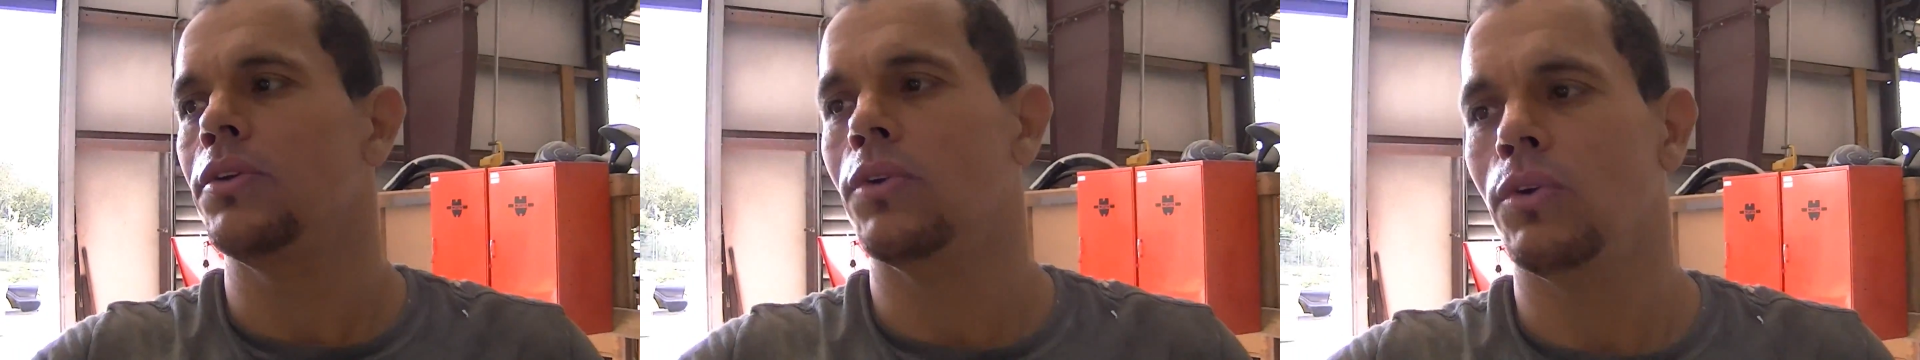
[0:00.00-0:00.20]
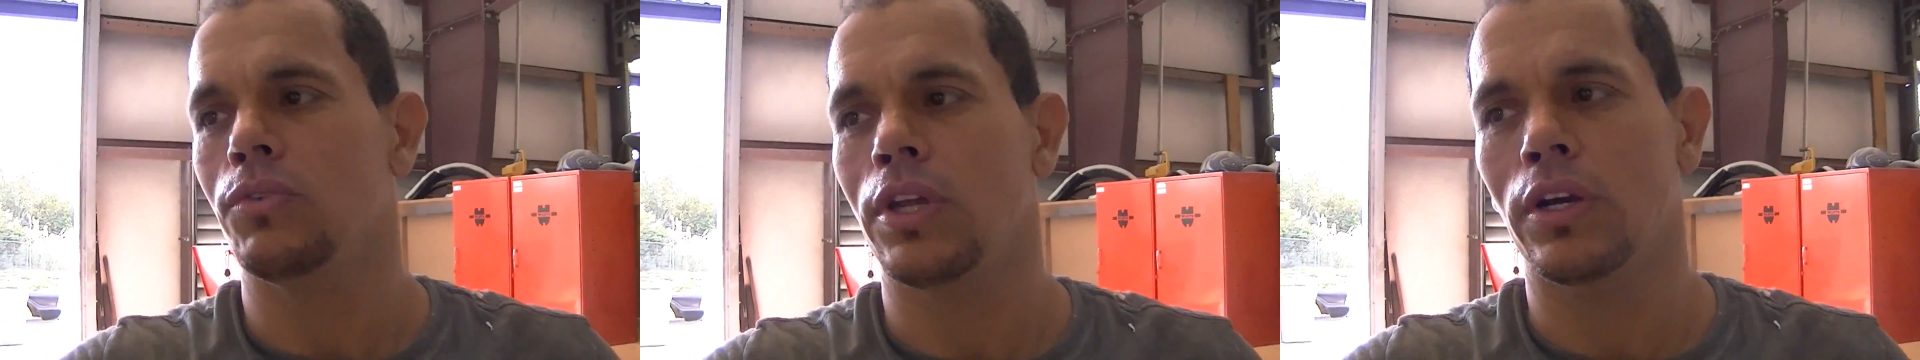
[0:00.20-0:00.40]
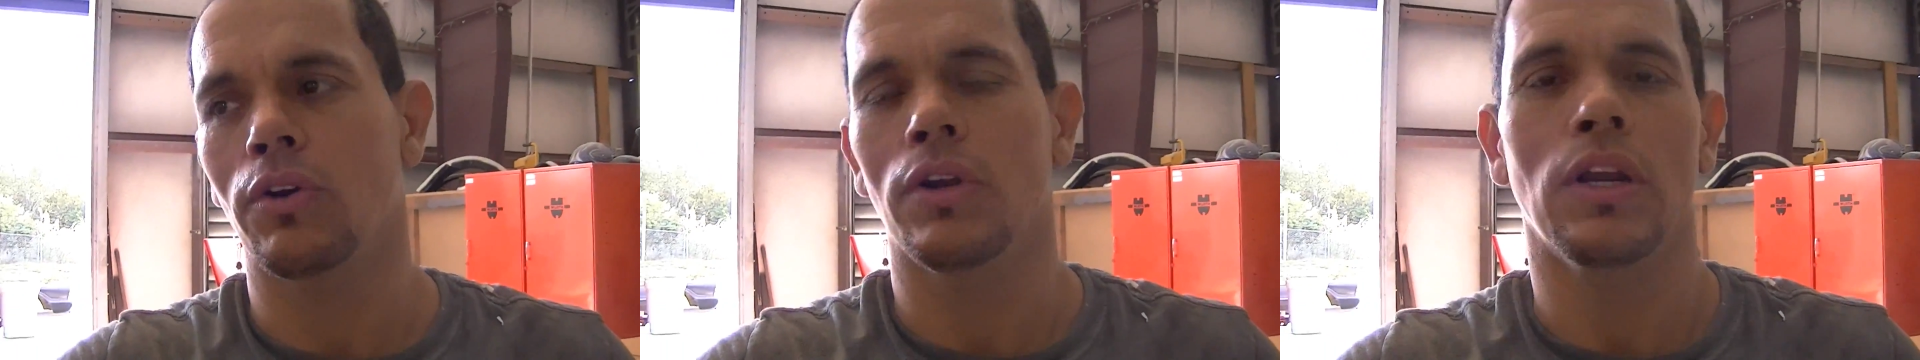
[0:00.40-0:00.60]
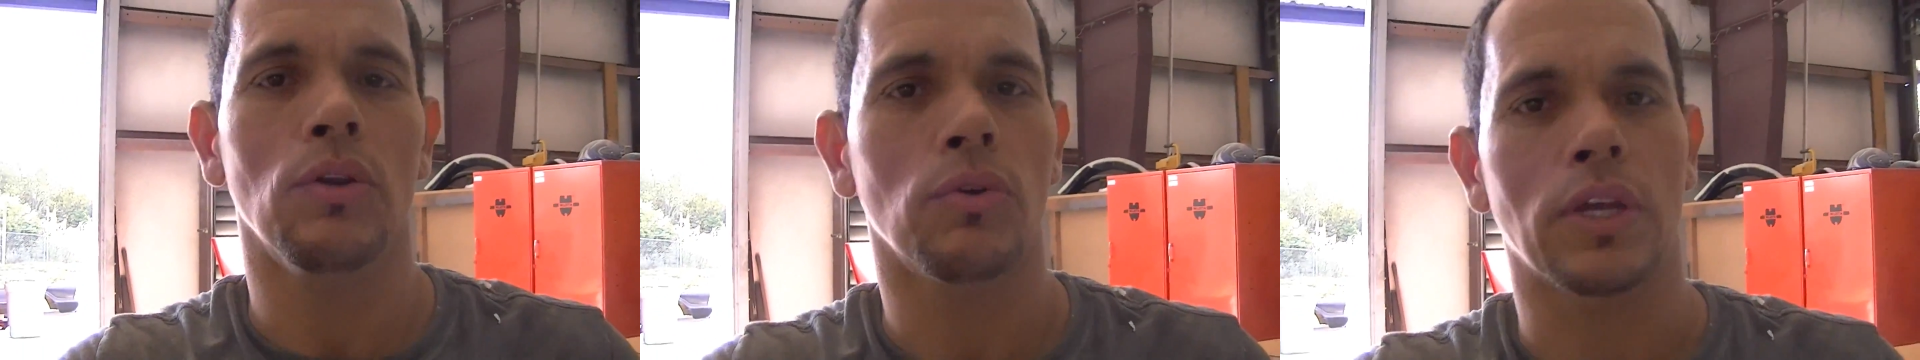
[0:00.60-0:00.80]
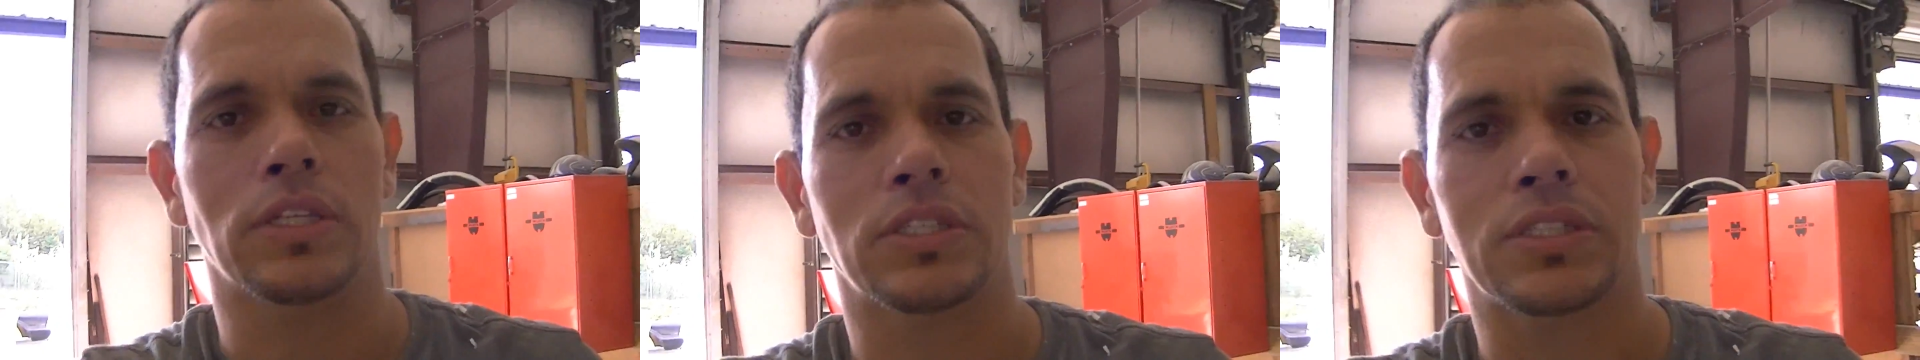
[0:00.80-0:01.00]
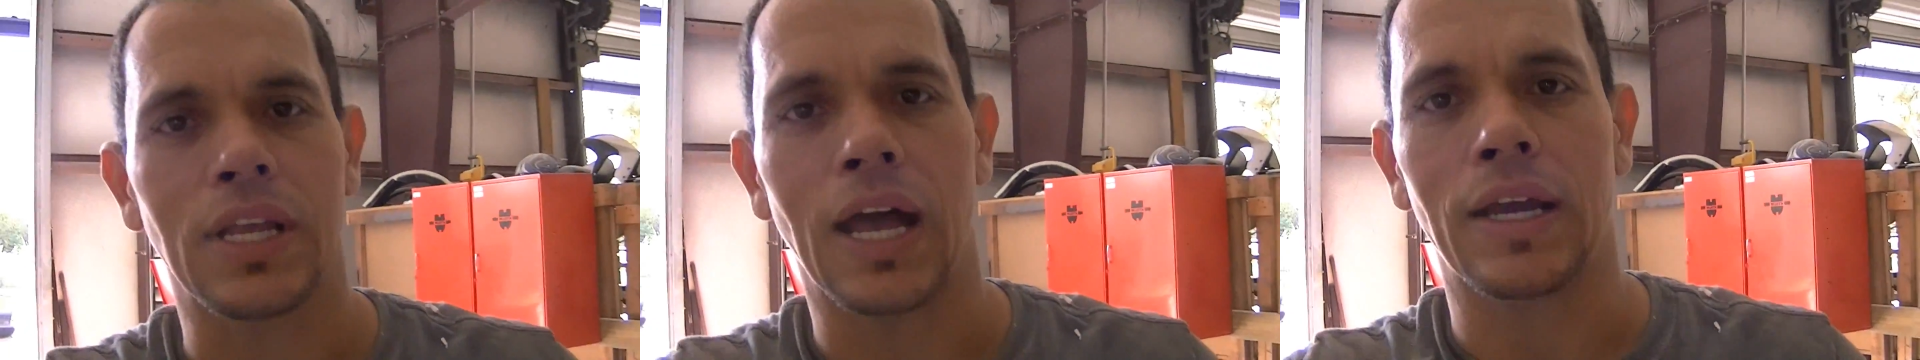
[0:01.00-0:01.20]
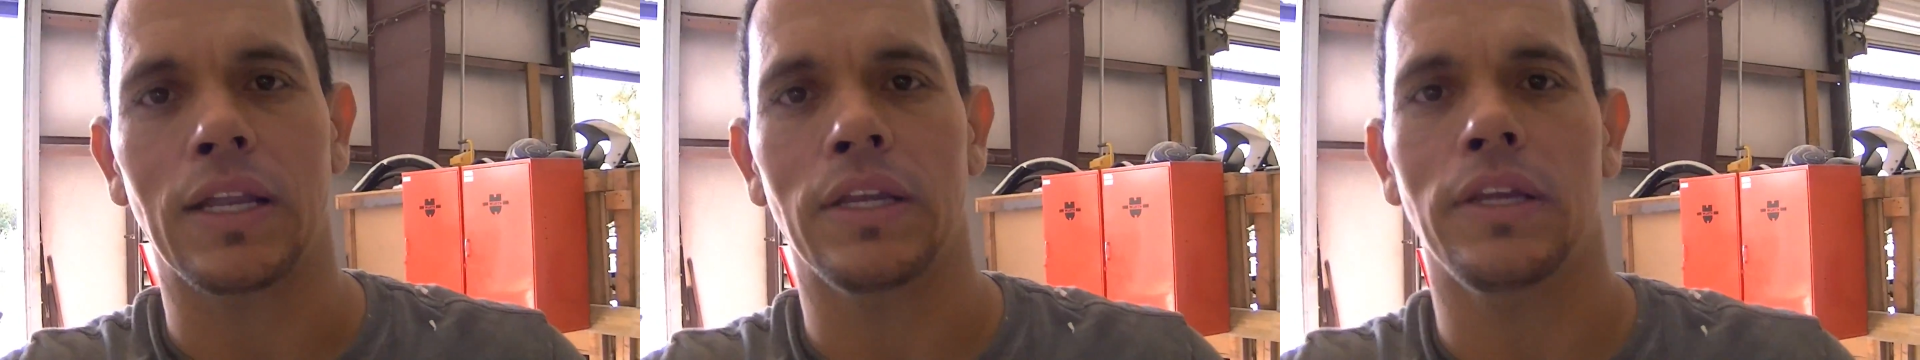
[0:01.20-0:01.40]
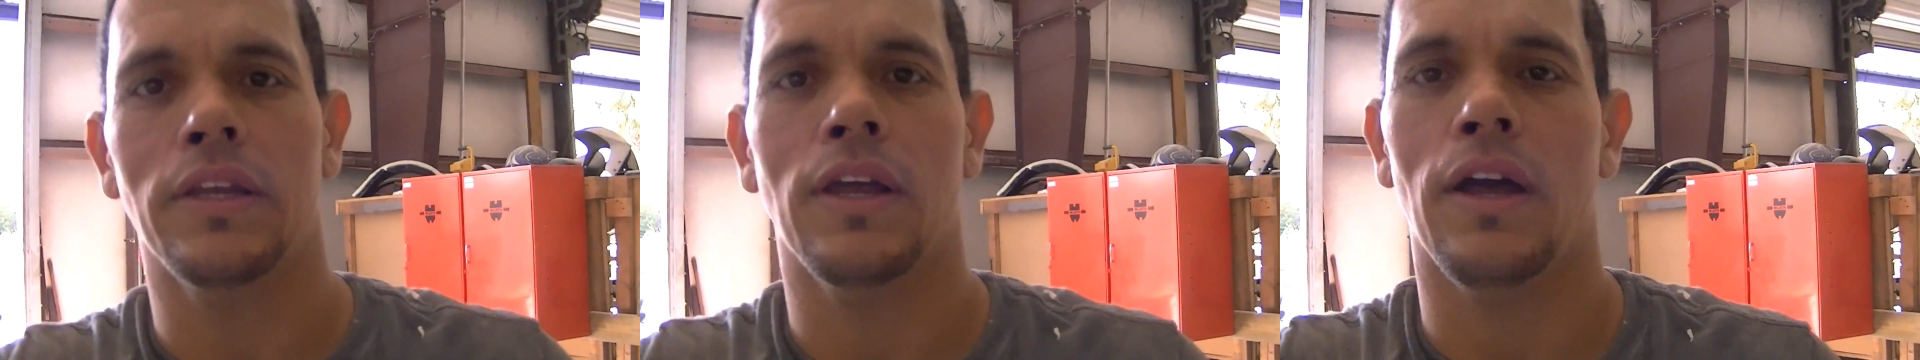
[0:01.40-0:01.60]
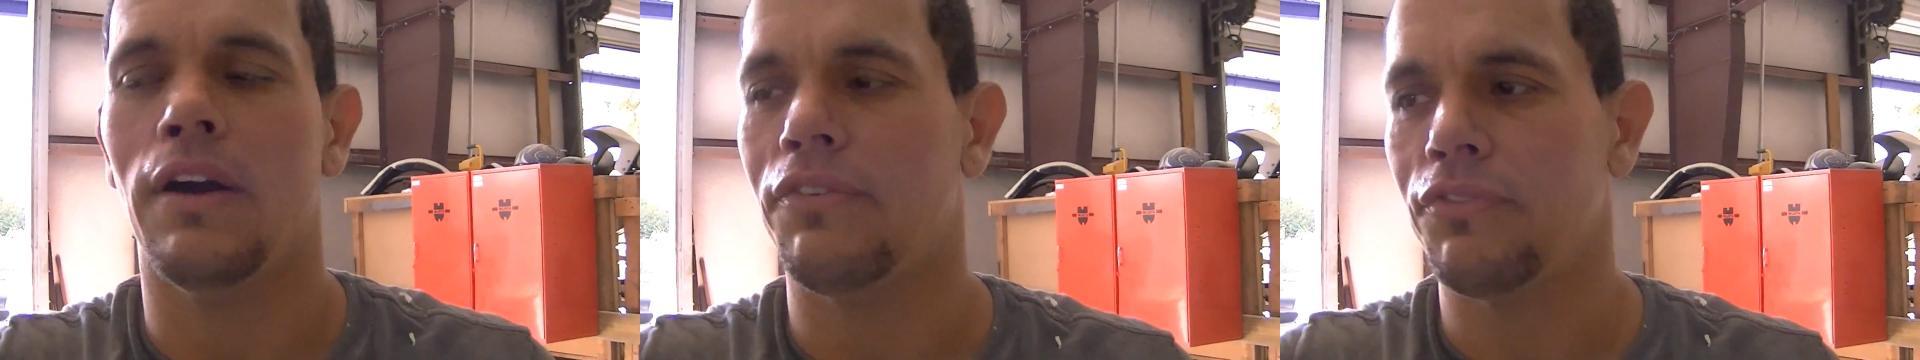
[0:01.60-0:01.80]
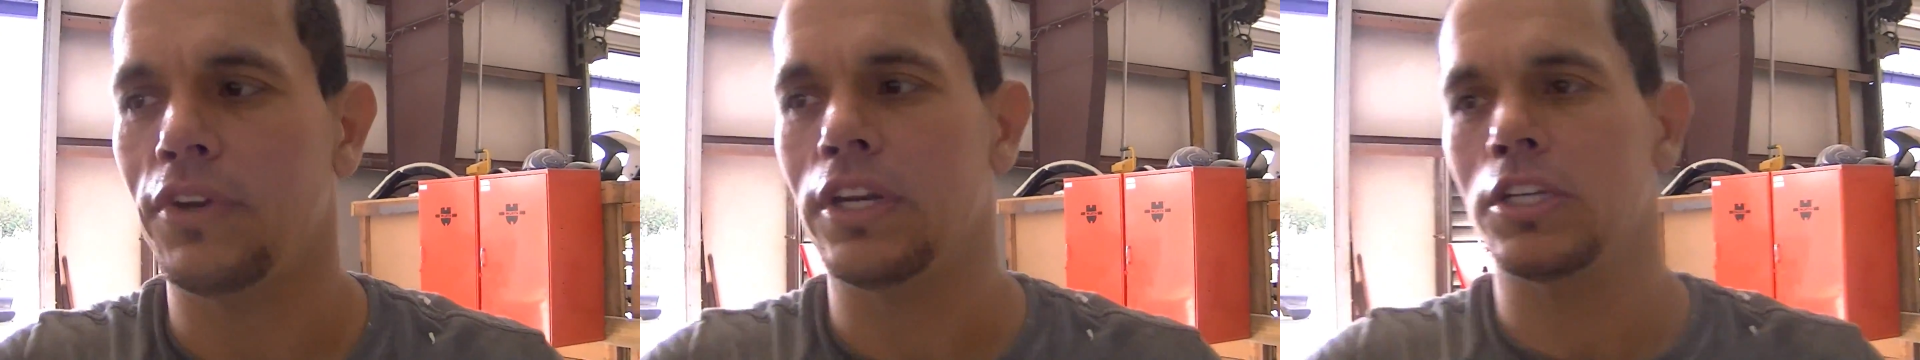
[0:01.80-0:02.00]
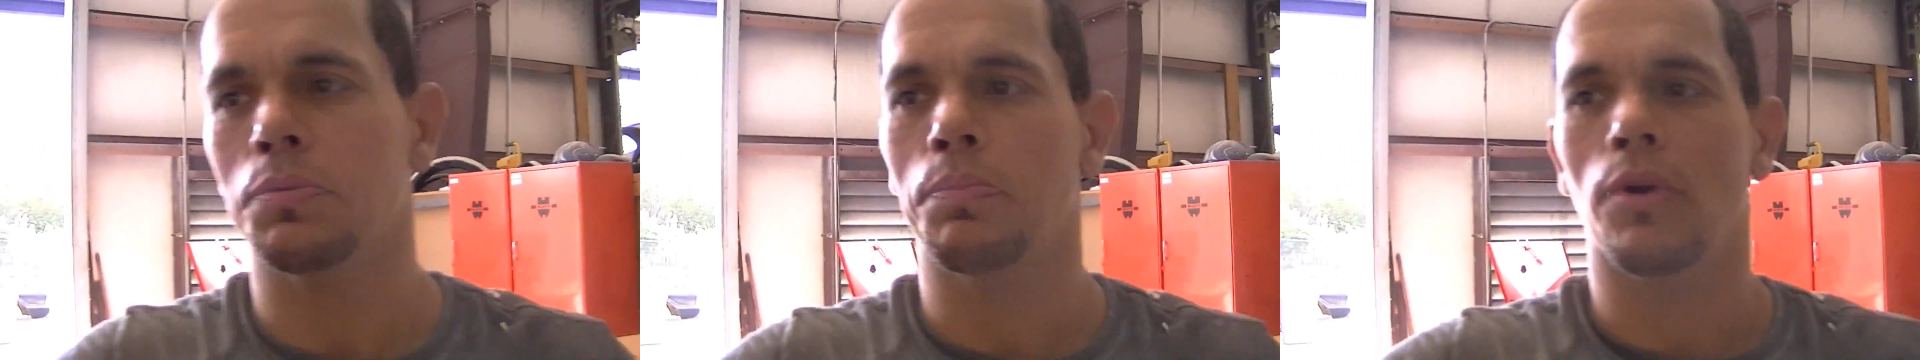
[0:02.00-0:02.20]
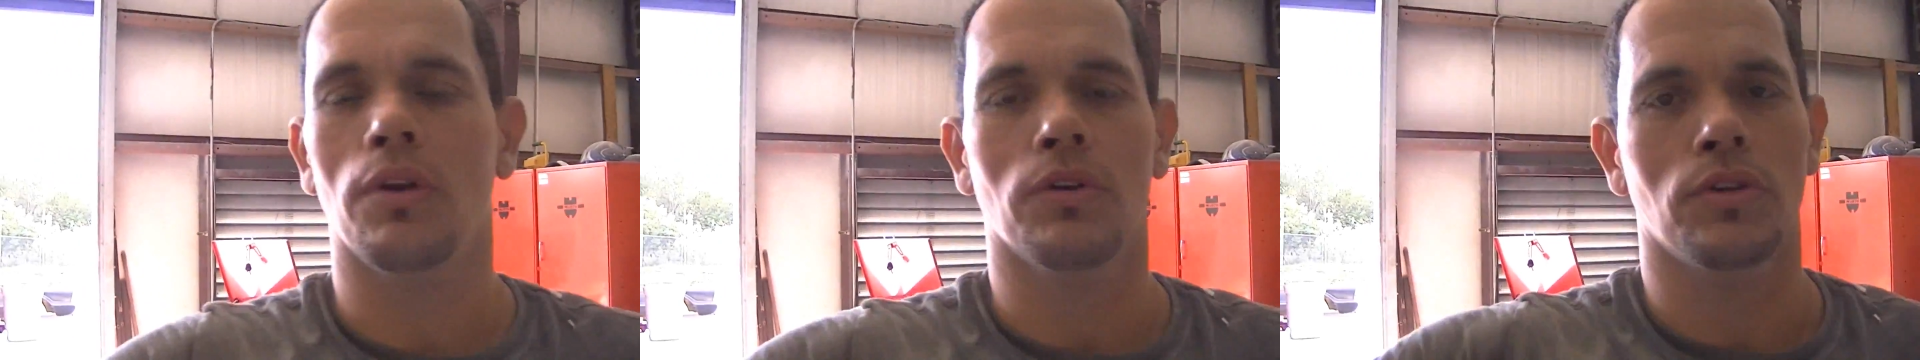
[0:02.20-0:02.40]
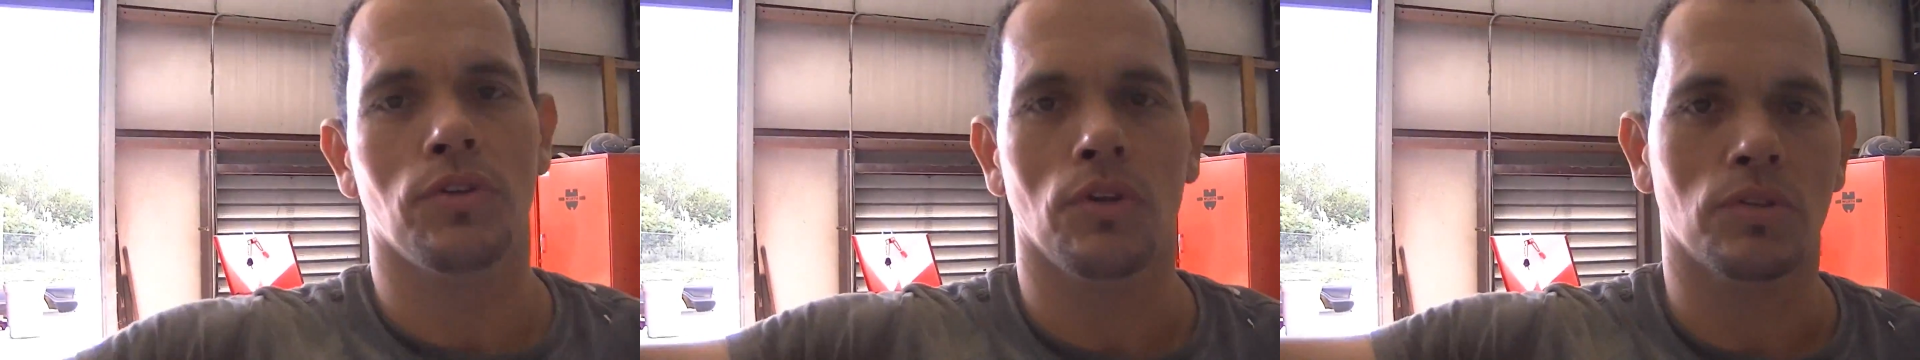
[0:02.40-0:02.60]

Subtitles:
you know, they're going to look exactly a finished product,